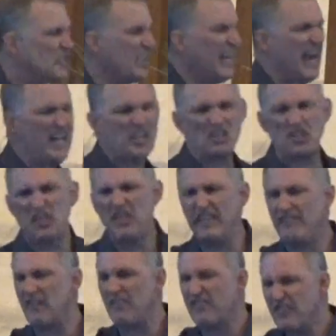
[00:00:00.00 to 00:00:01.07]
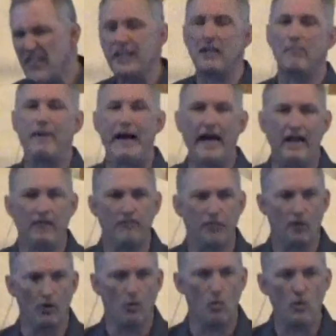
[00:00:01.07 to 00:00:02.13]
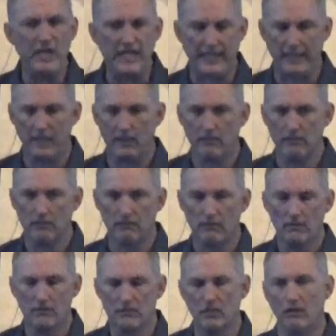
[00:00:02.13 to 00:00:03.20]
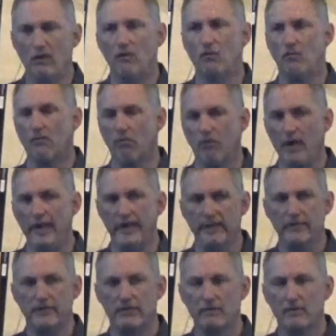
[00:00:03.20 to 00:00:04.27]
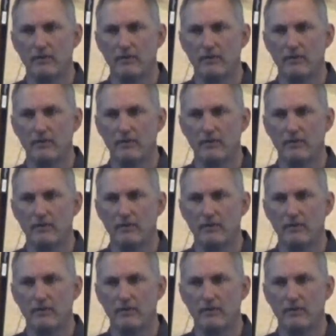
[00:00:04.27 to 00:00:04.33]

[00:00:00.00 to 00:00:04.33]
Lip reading: He said, I just couldn't even think about it for a week. I said, oh, great.